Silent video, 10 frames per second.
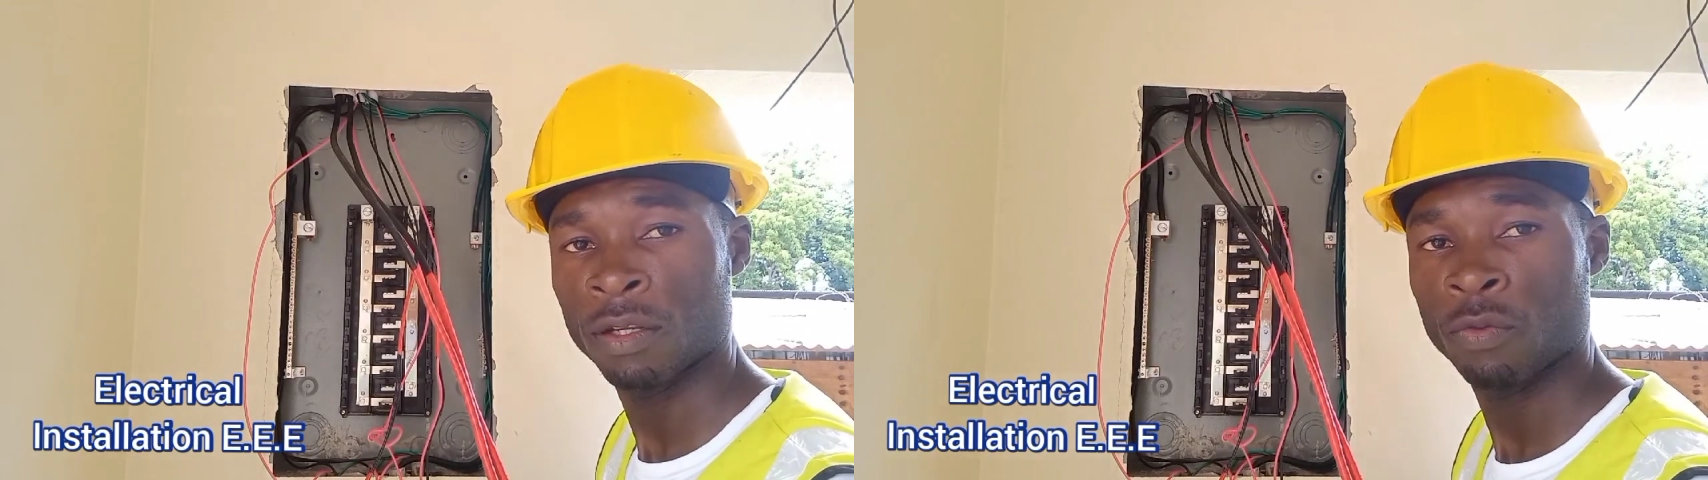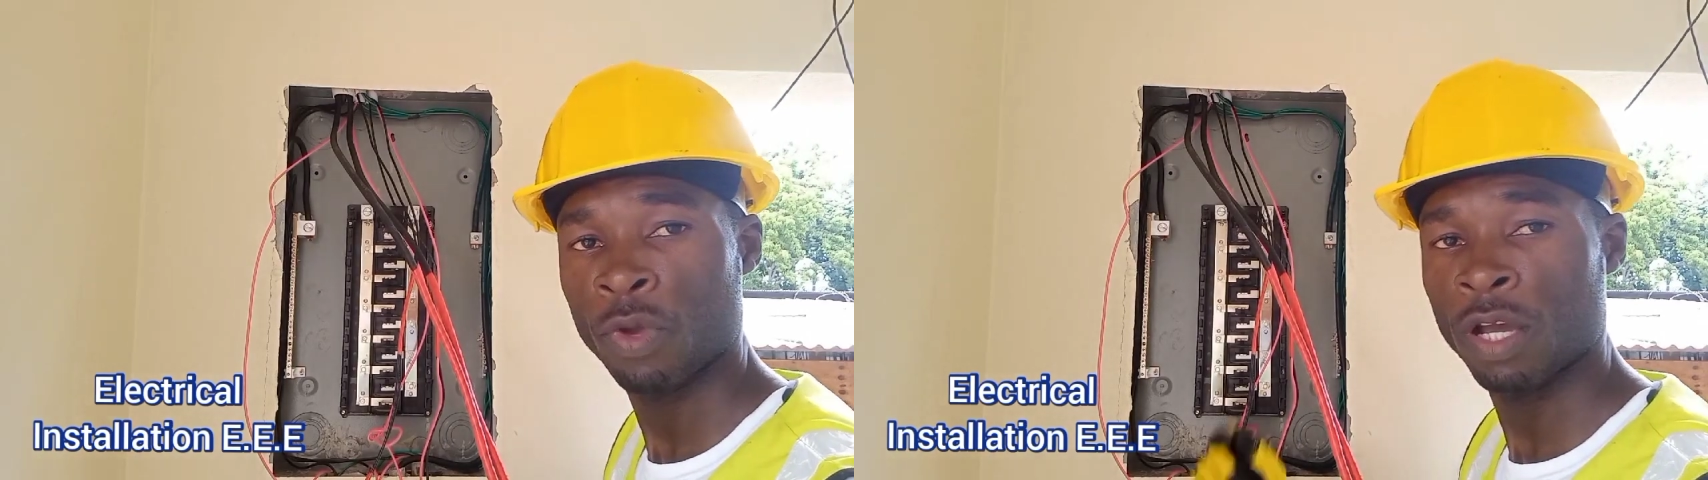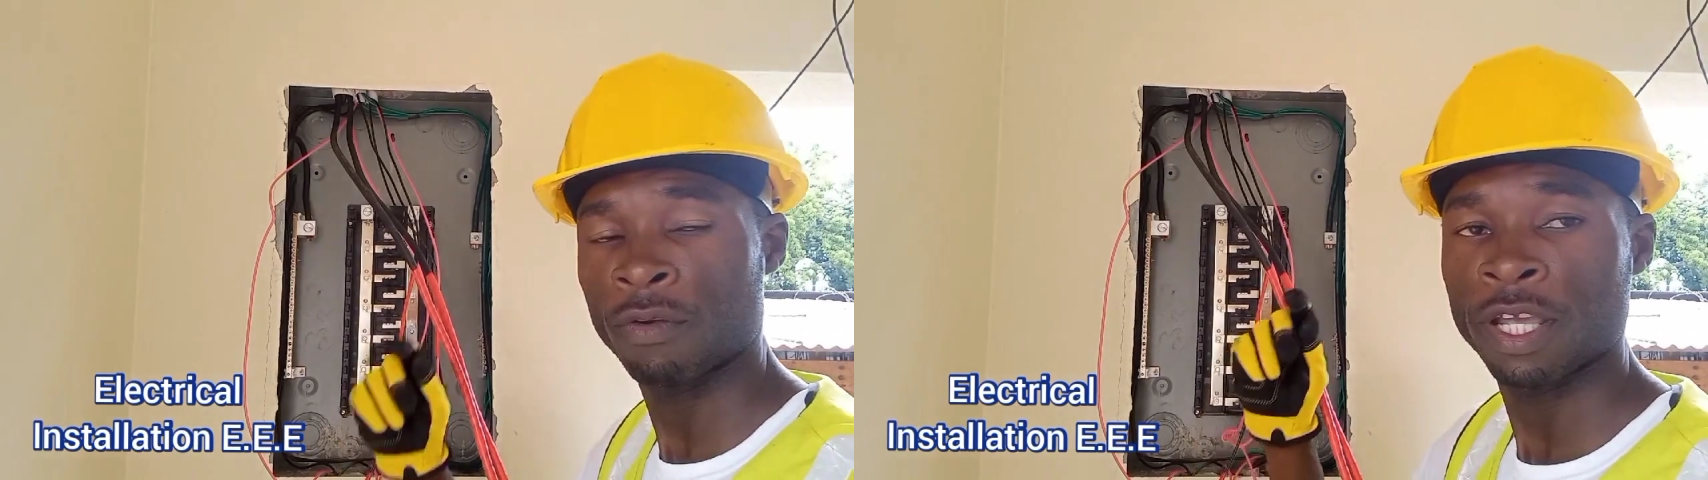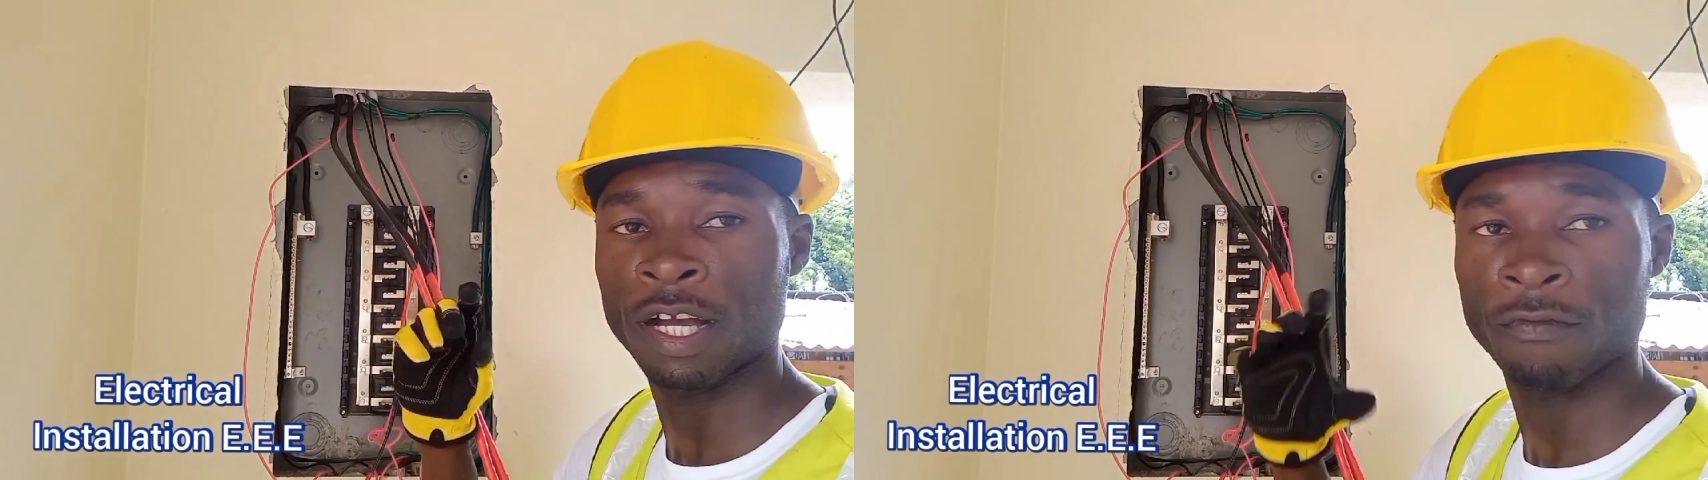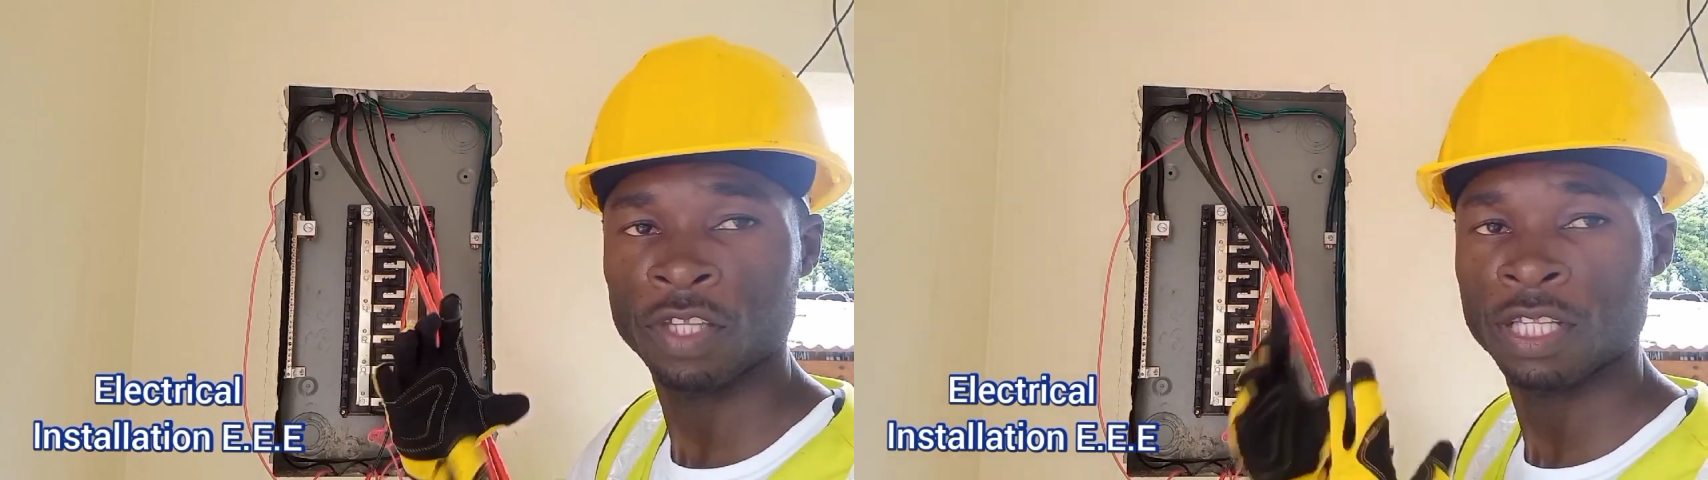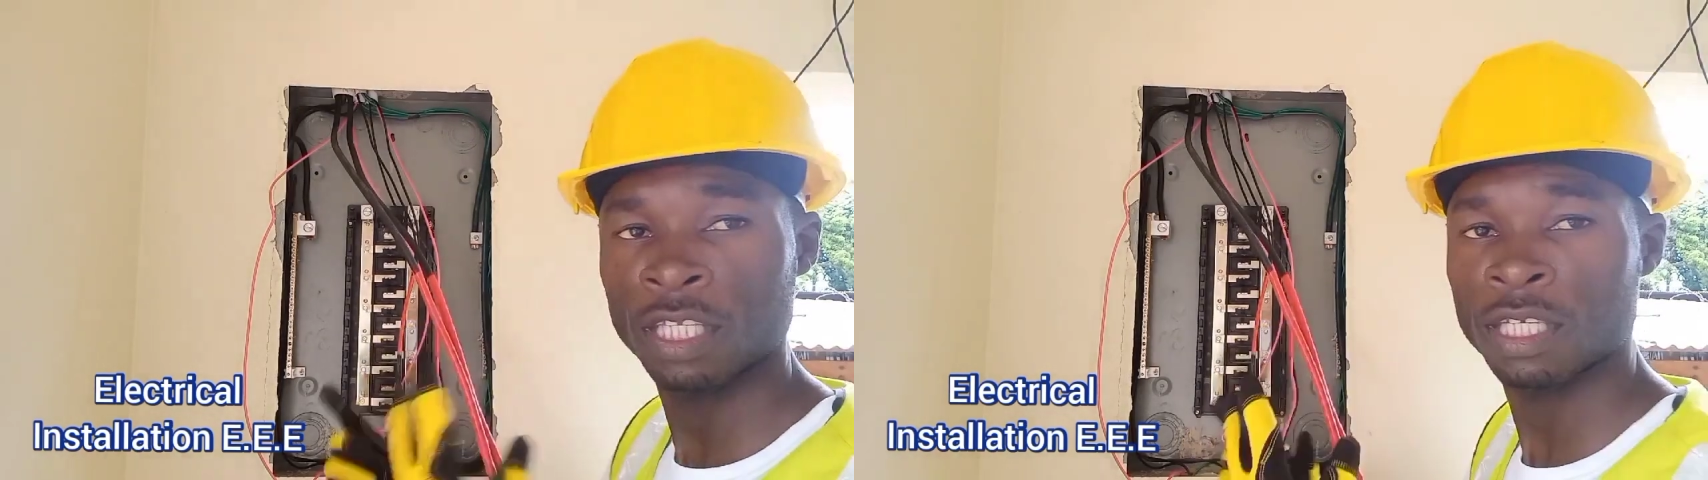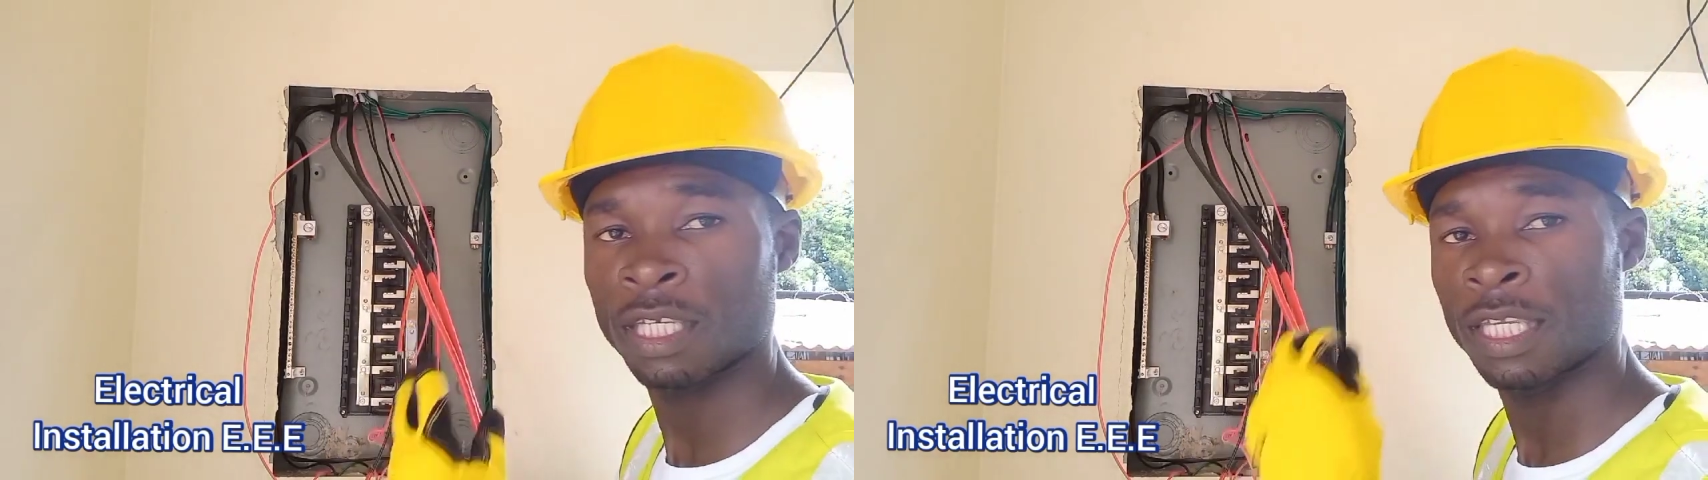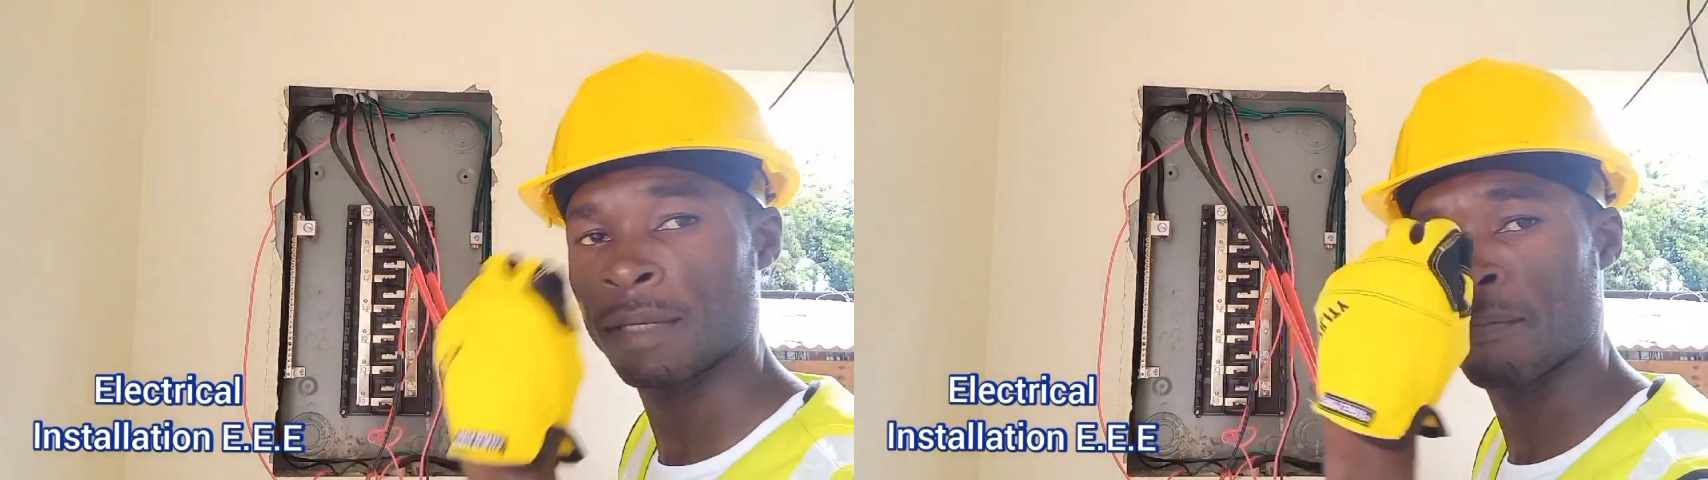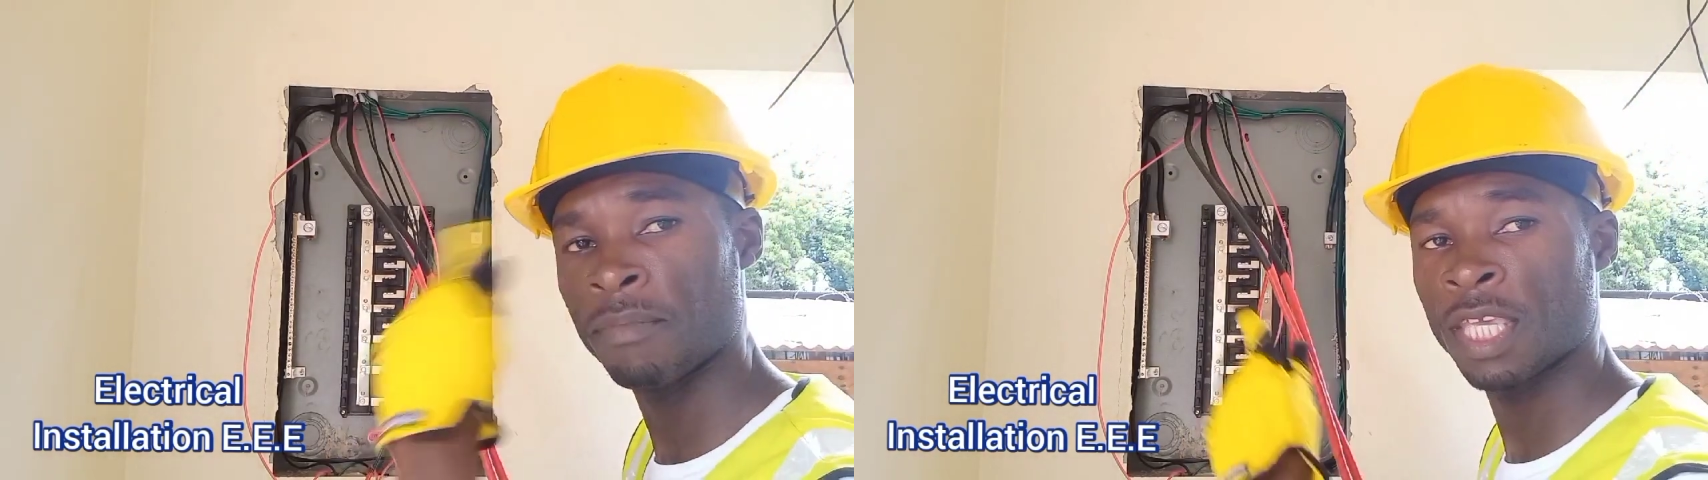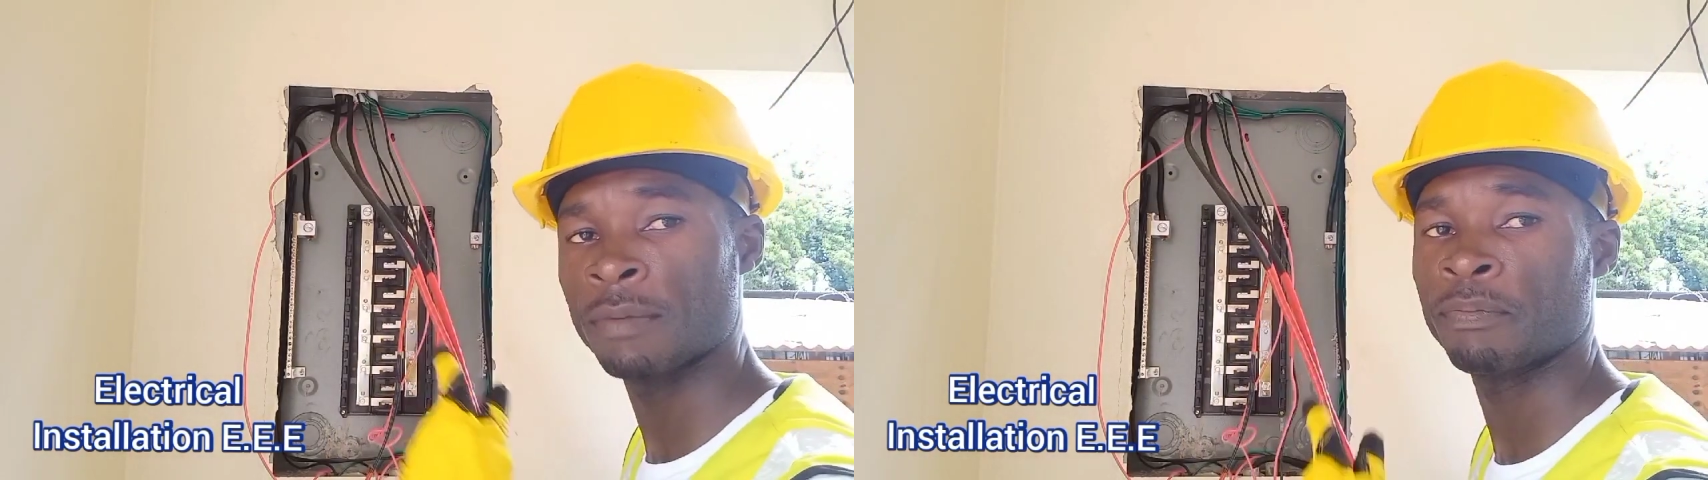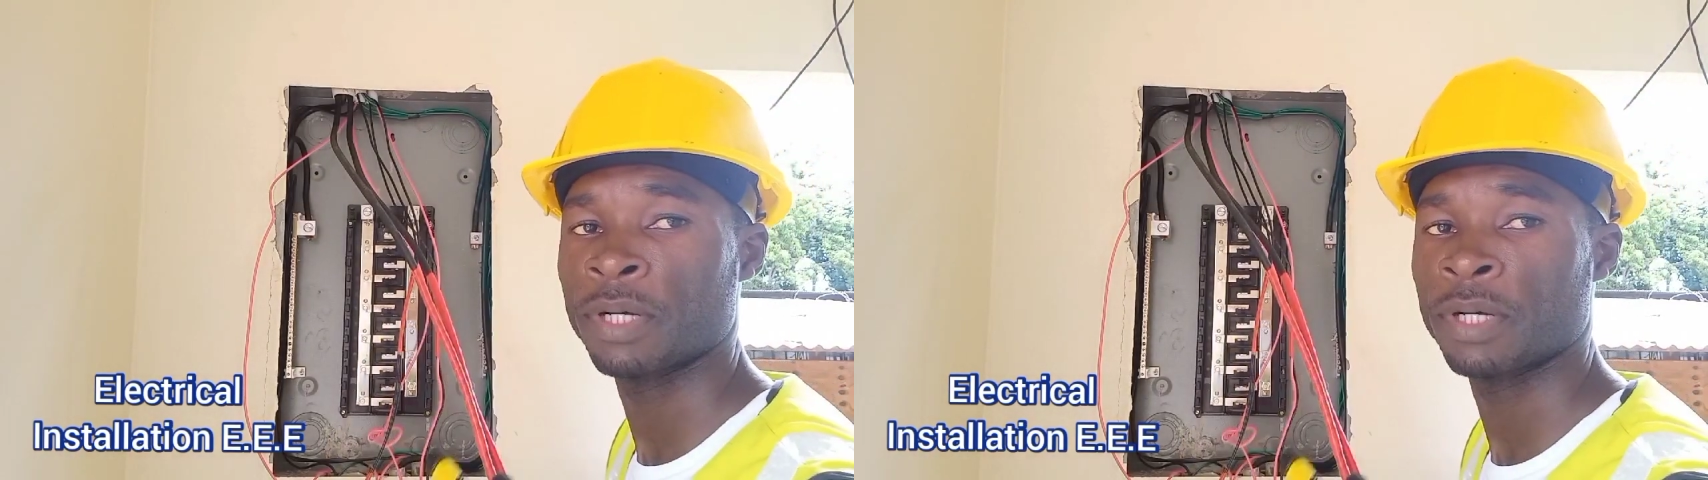we already have it linked in the main